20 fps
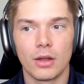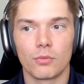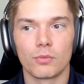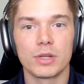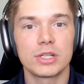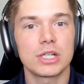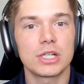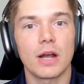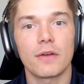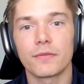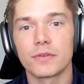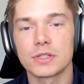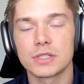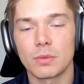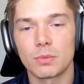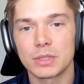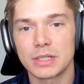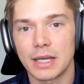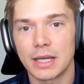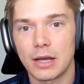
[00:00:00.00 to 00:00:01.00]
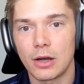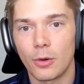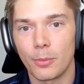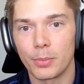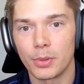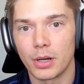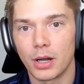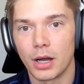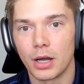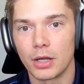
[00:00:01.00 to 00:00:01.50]
Reach out for someone to
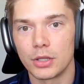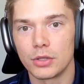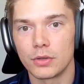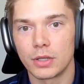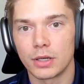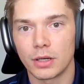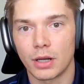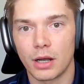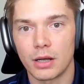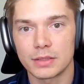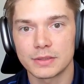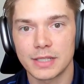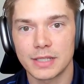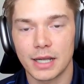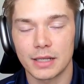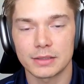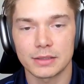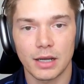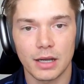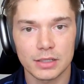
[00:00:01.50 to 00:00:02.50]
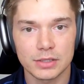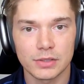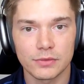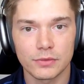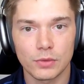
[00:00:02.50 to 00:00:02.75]
help. You can contact us,